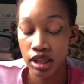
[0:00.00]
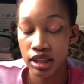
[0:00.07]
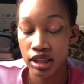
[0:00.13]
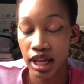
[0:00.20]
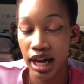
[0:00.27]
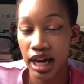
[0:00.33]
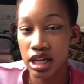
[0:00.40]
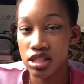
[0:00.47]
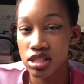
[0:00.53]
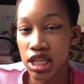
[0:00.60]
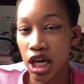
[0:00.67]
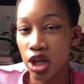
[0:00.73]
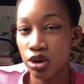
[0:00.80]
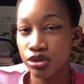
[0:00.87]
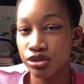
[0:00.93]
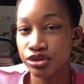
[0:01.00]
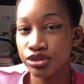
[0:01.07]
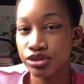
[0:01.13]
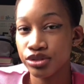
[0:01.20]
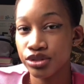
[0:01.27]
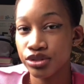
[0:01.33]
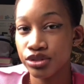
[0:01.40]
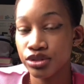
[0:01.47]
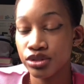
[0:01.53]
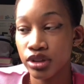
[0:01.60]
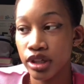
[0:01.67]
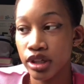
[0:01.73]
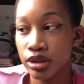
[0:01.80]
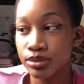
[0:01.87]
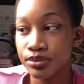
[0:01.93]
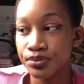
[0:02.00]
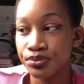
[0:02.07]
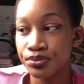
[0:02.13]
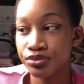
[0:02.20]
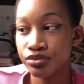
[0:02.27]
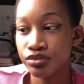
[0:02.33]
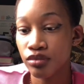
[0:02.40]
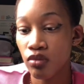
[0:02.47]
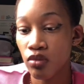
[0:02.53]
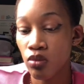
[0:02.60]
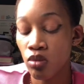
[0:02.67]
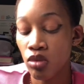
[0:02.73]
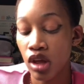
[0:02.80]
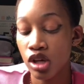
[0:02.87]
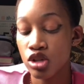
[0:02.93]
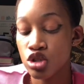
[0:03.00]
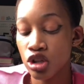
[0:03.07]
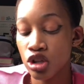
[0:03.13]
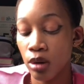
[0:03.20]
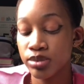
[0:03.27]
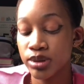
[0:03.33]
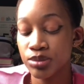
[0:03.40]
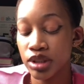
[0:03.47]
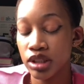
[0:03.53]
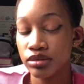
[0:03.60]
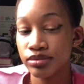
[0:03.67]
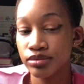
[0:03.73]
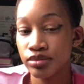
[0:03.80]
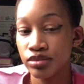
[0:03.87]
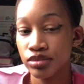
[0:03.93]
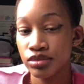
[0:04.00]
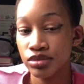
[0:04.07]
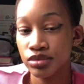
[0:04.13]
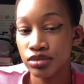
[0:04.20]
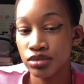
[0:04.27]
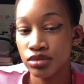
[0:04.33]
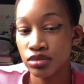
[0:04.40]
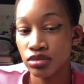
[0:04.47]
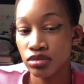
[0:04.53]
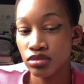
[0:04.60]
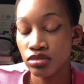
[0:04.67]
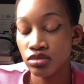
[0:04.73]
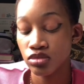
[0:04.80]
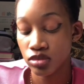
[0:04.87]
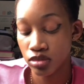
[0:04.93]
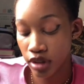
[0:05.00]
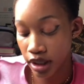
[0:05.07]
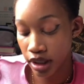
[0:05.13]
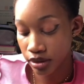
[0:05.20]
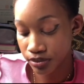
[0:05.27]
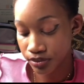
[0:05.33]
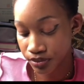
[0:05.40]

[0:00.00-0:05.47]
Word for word: that has kind of um, stopped me. Yeah.